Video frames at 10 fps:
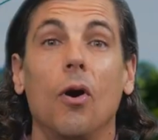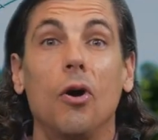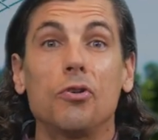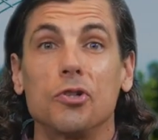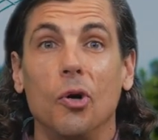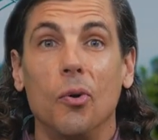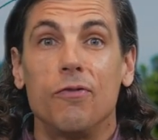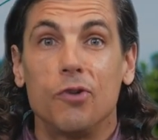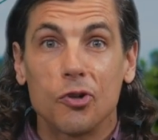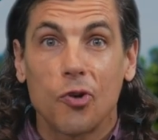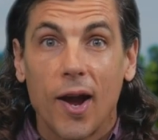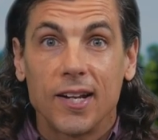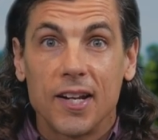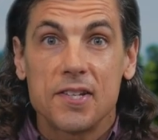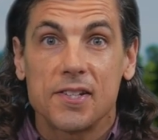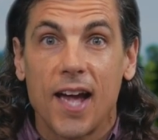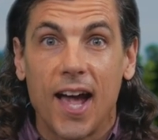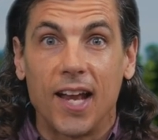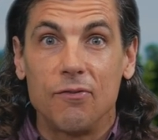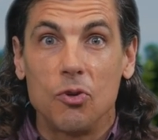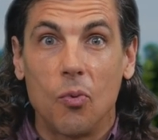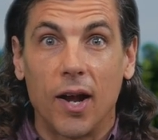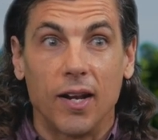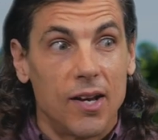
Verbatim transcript: Also, if you're trying to decide if you want